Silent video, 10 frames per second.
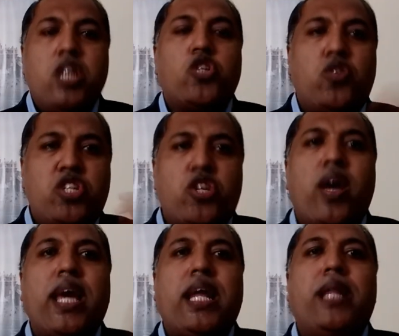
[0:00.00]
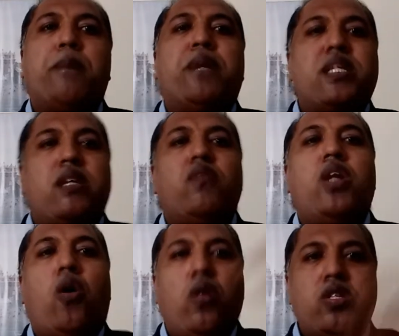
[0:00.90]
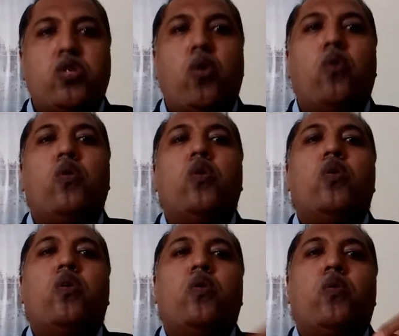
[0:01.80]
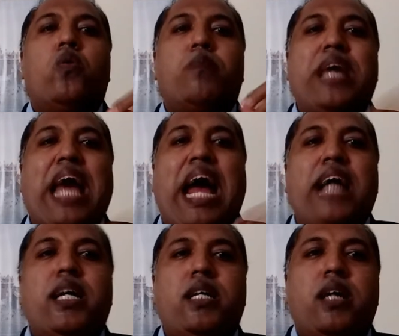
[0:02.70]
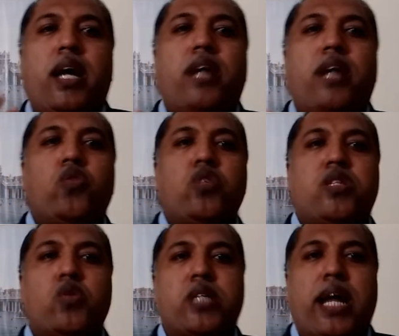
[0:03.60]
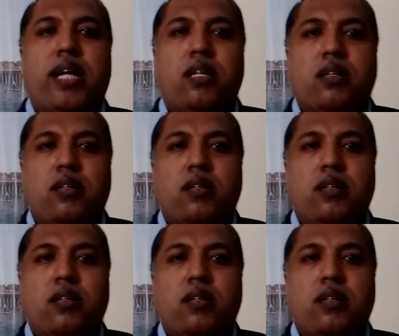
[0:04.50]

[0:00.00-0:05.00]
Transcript: So destroying another person will also be added into the suicidal,